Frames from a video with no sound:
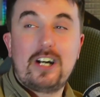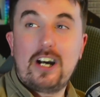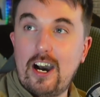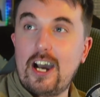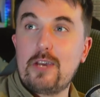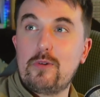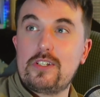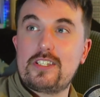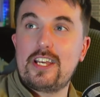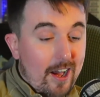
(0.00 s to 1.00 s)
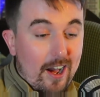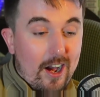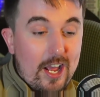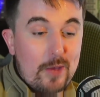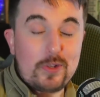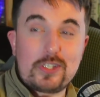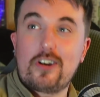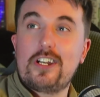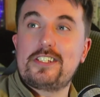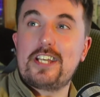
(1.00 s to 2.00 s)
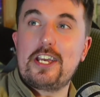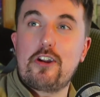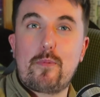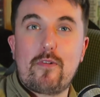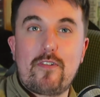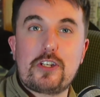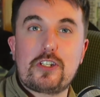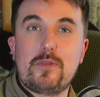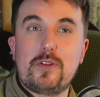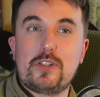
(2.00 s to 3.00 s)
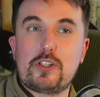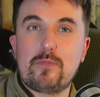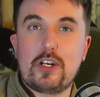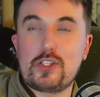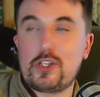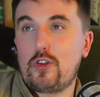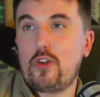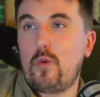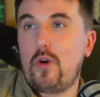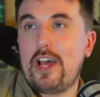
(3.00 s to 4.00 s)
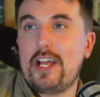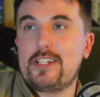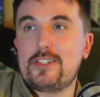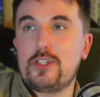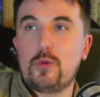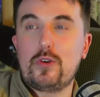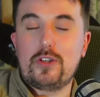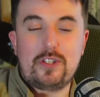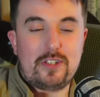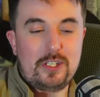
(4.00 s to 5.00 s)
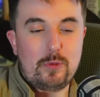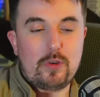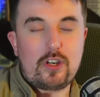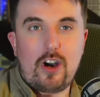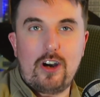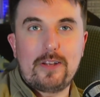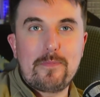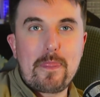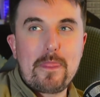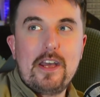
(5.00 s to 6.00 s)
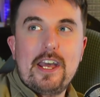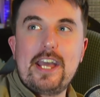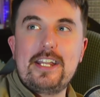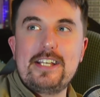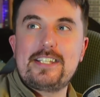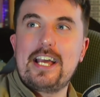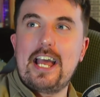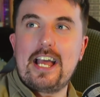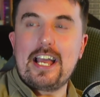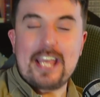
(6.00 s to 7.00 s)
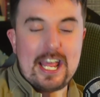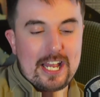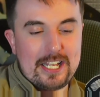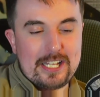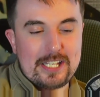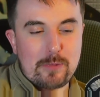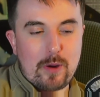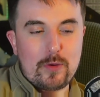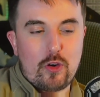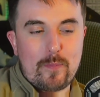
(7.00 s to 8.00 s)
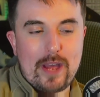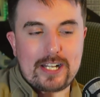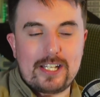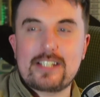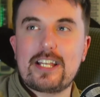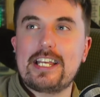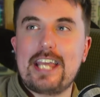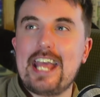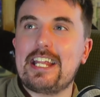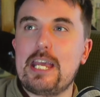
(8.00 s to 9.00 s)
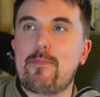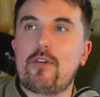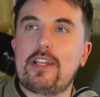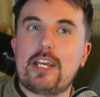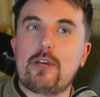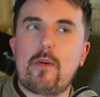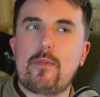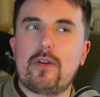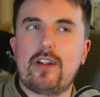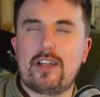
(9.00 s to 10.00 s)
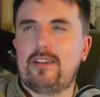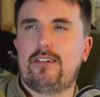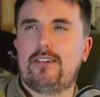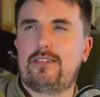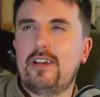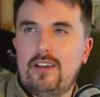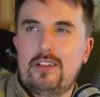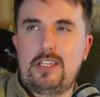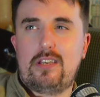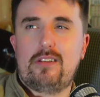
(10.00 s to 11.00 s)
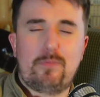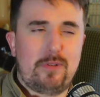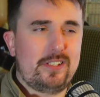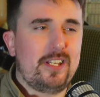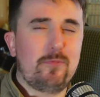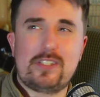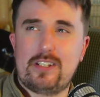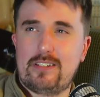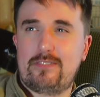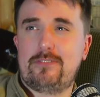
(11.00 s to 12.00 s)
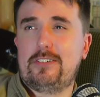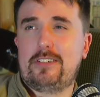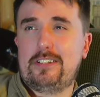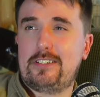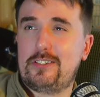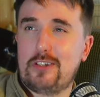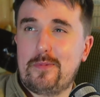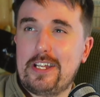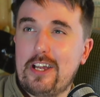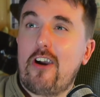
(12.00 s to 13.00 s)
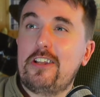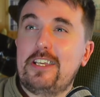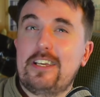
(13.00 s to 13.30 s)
I would certainly say you're a professional musician, because I don't know what else you would call it. It is again. It's probably going back to this like gatekeepery thing where people are like, oh, you play tin whistle. Fucking, do you know what I mean?